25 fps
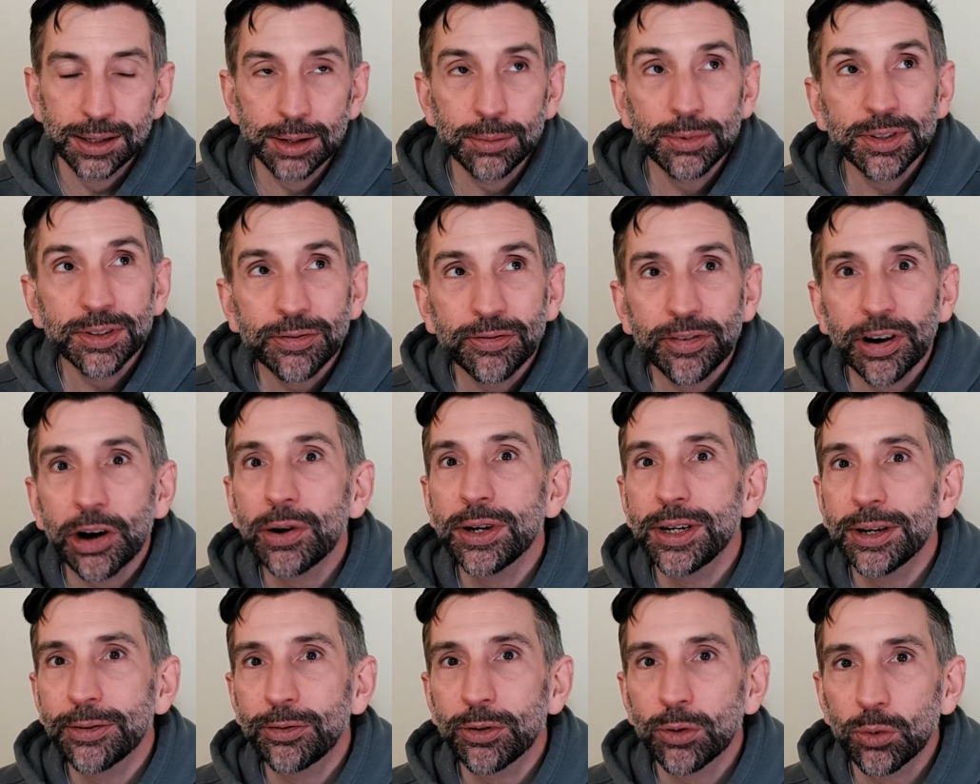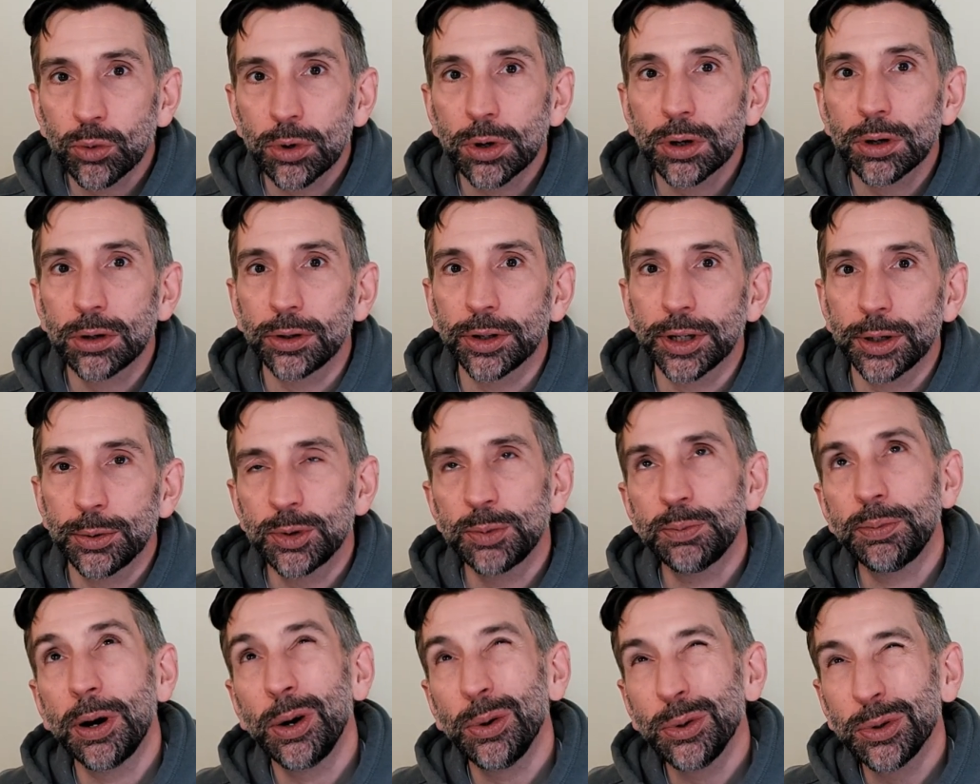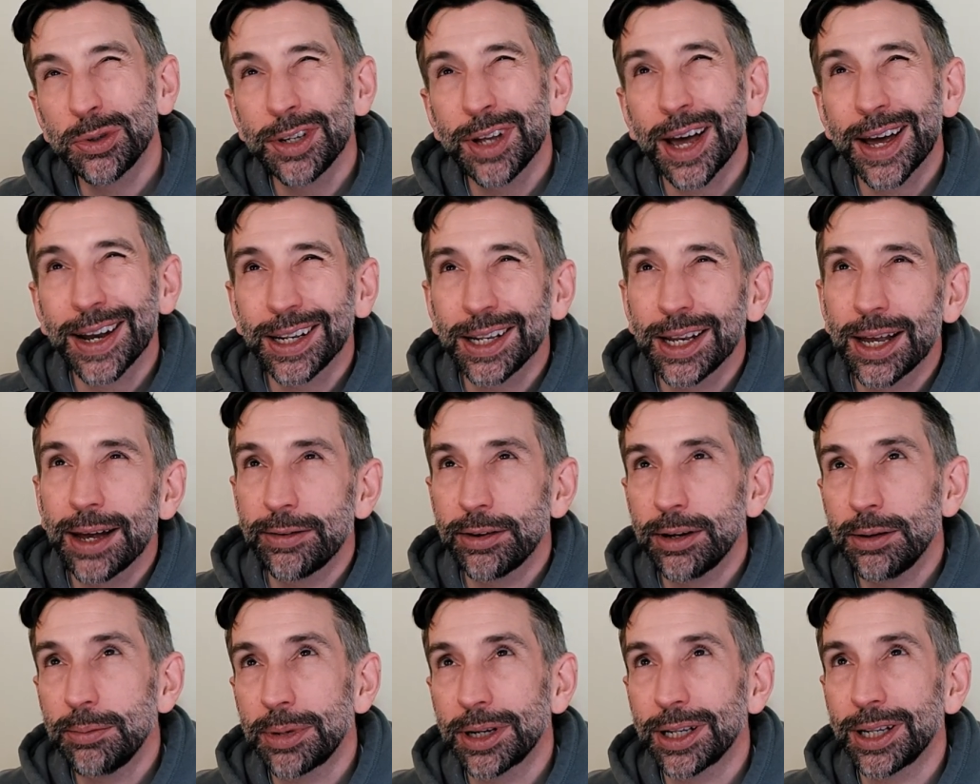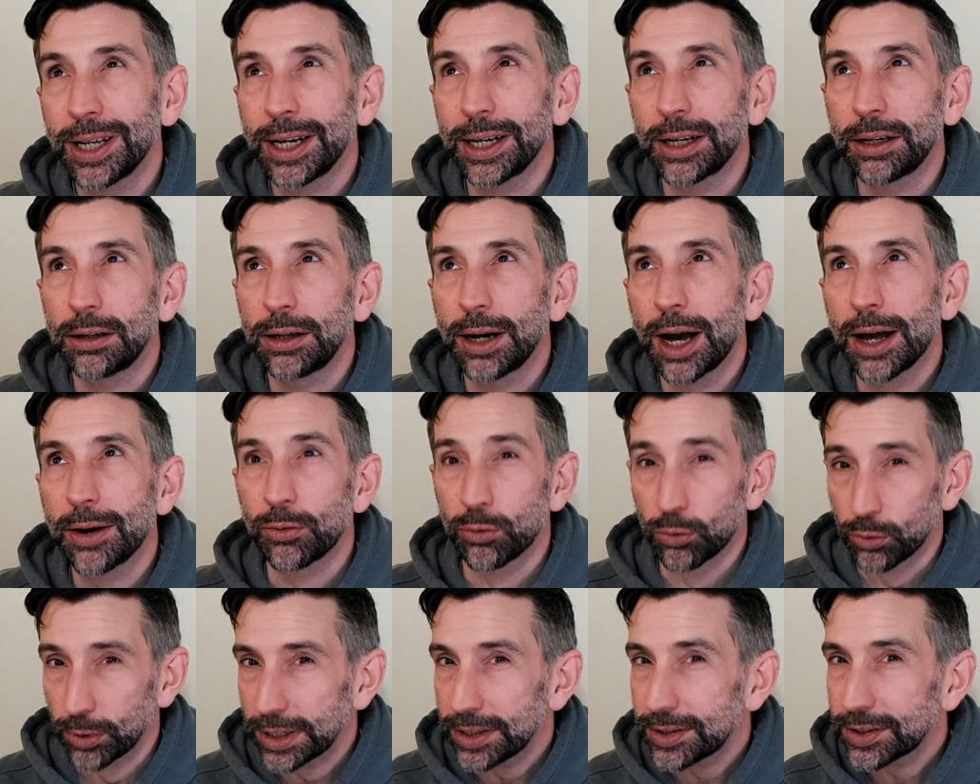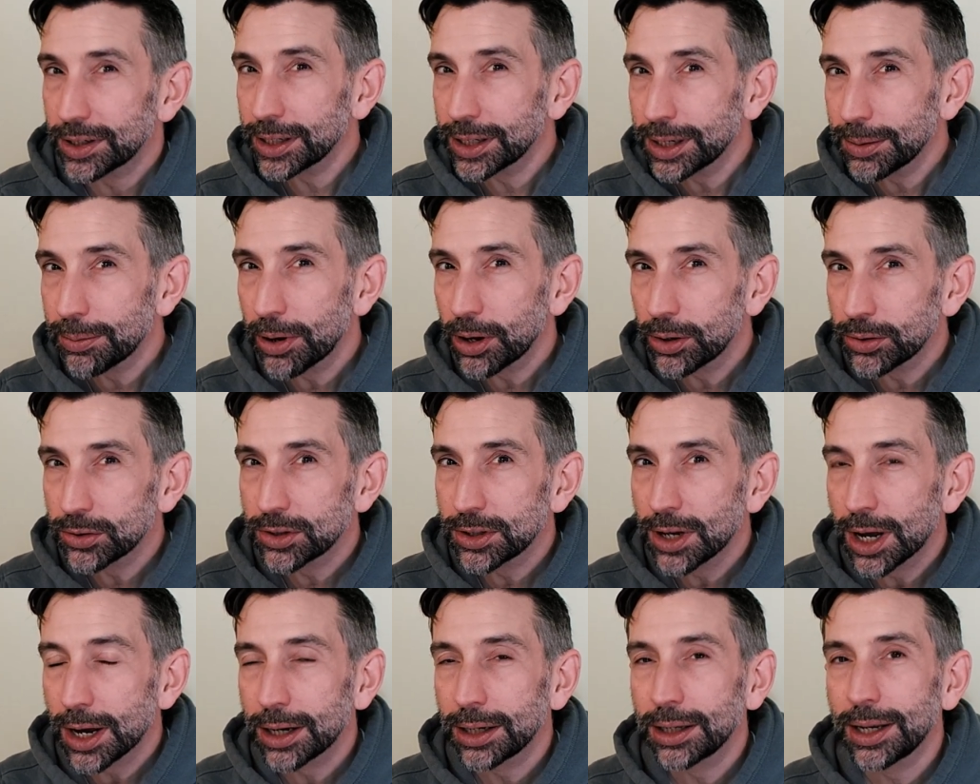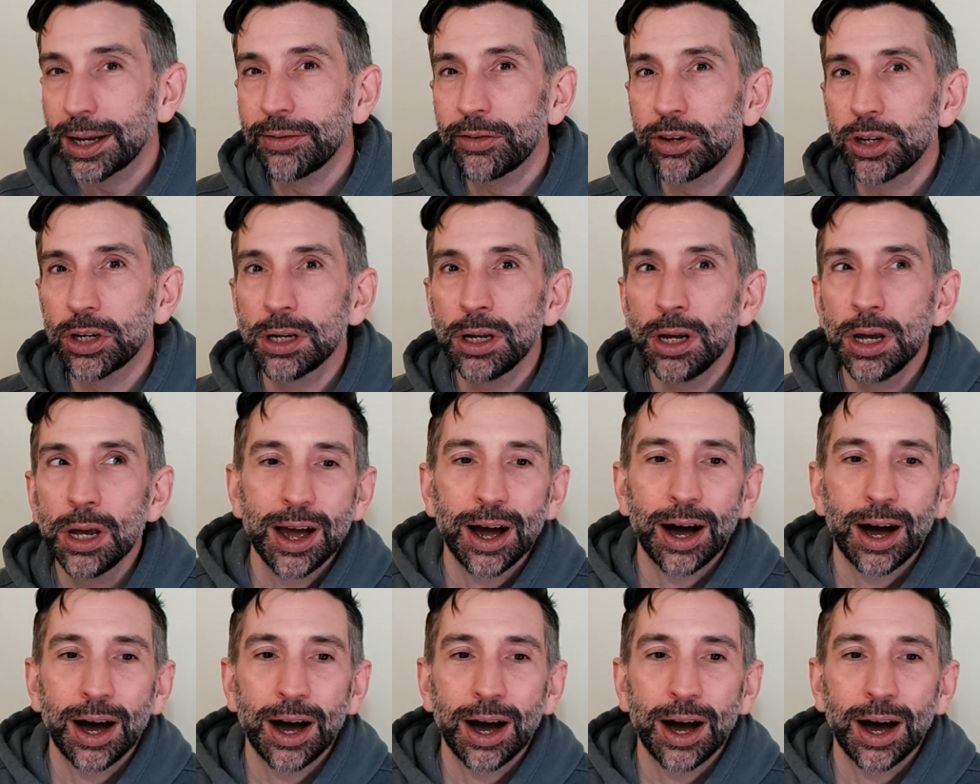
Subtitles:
It was a very different world. It was post 9/11, but like kind of recently post 9/11.